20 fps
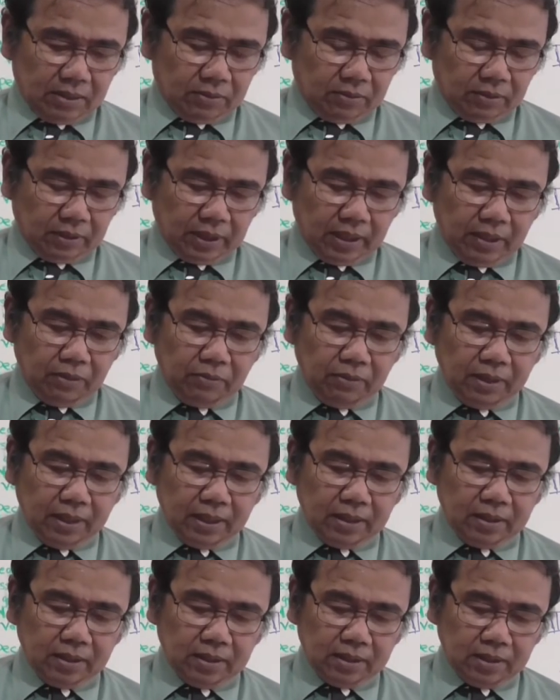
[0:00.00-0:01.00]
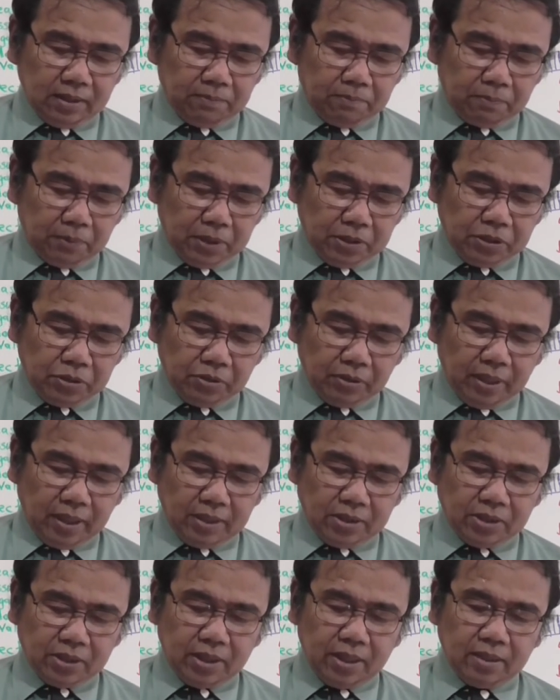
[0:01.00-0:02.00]
Okay, we got the pressure
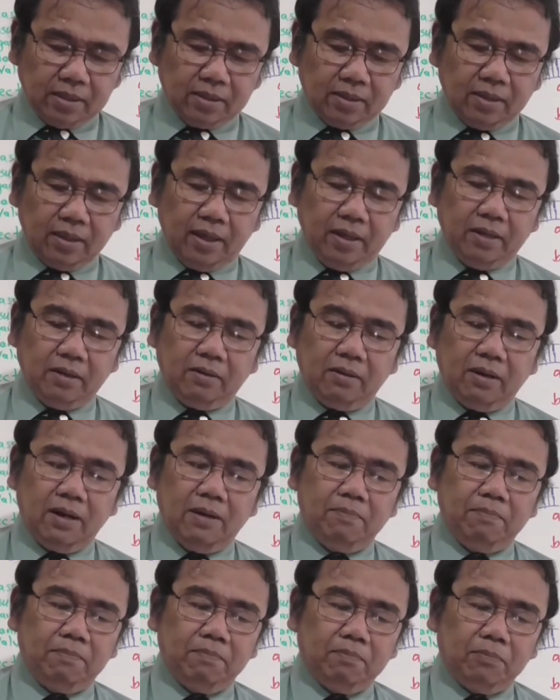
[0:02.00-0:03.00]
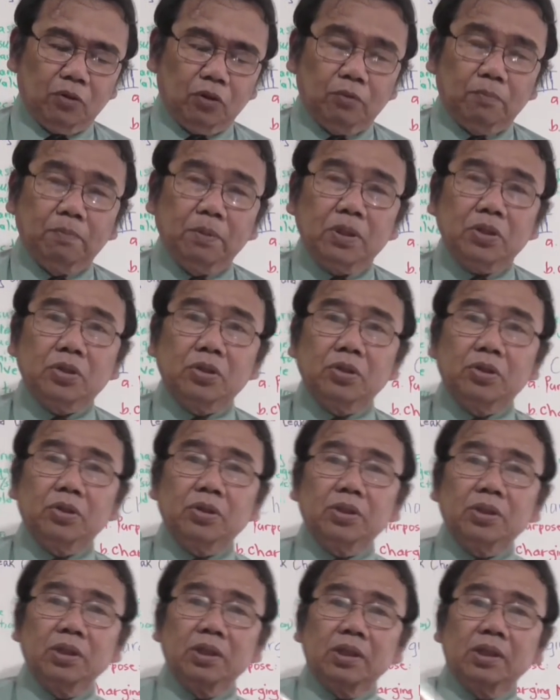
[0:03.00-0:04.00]
gauge set diagram or
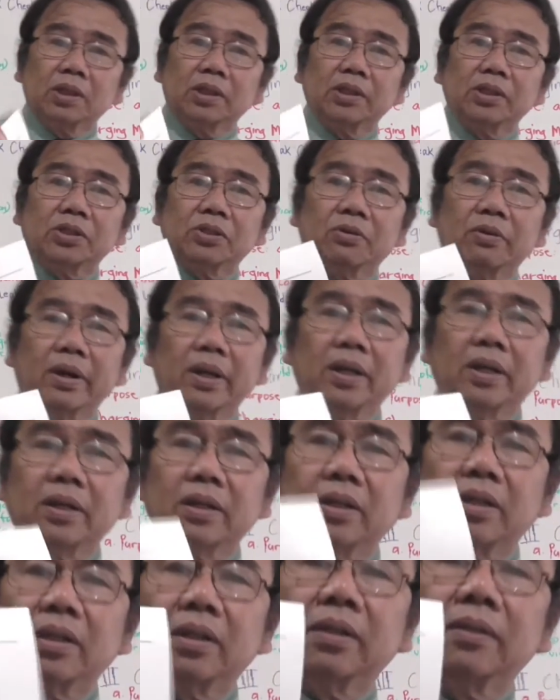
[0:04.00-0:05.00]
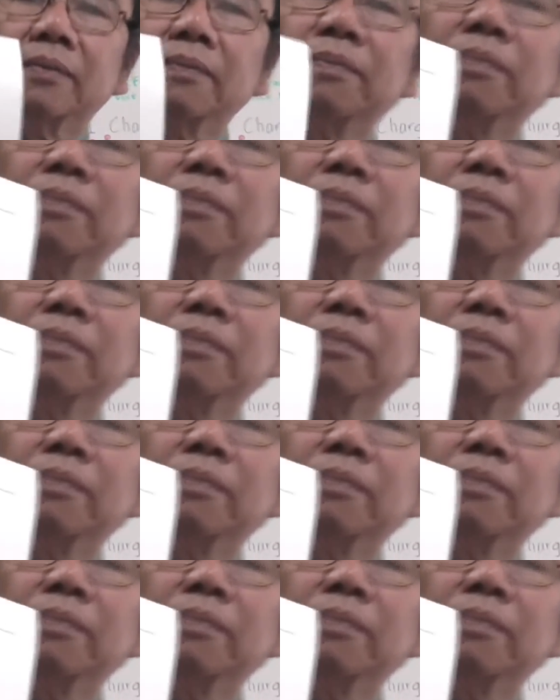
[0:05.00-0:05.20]
pictures is right here.